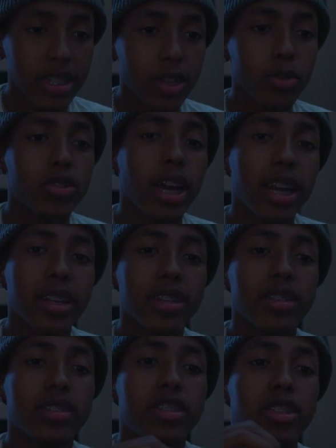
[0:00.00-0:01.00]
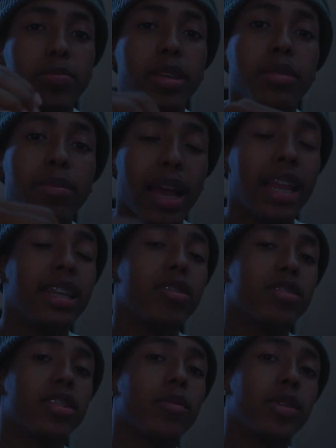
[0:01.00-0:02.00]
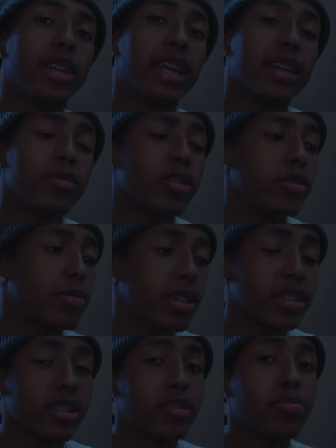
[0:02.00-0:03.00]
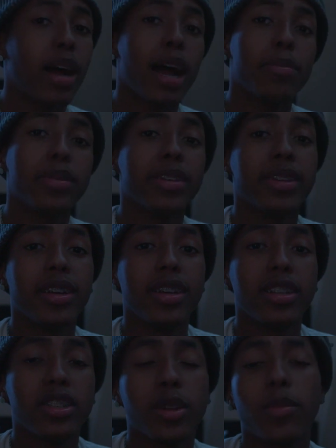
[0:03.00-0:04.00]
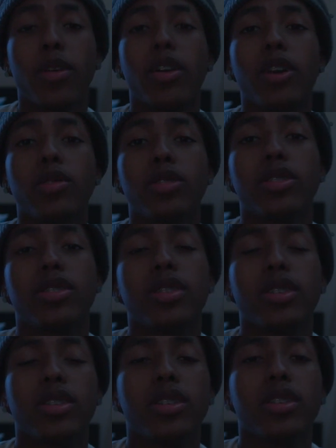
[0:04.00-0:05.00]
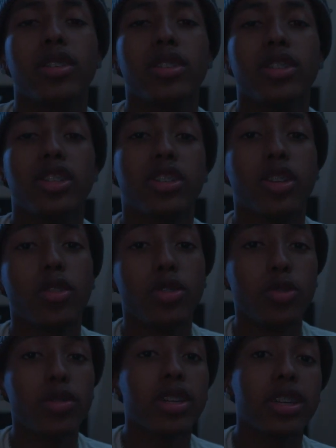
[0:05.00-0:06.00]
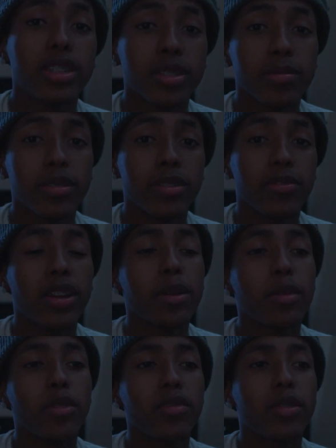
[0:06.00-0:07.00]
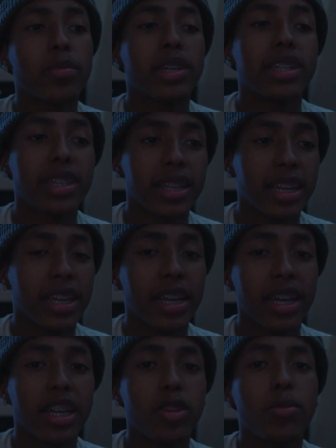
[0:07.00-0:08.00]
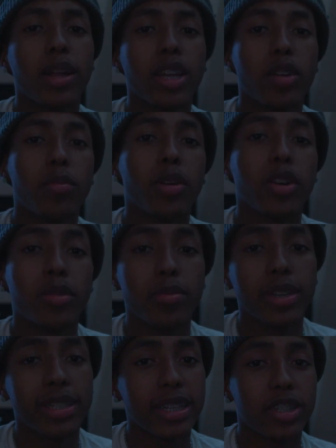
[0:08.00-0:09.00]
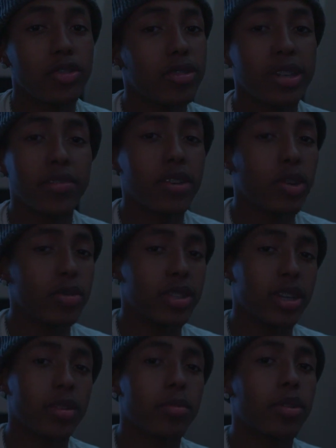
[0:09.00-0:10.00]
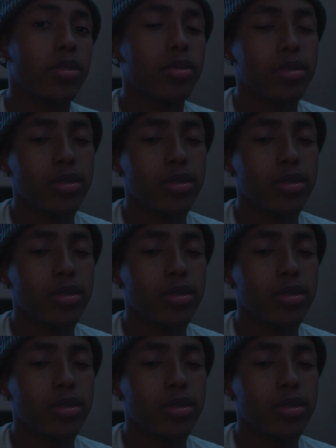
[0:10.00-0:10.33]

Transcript: don't try to speak badly on someone's name just because it's popping somewhere else, just so you can get some fame off of it, because in the end, you're probably going to burn the bridge that you didn't even know is there, bro.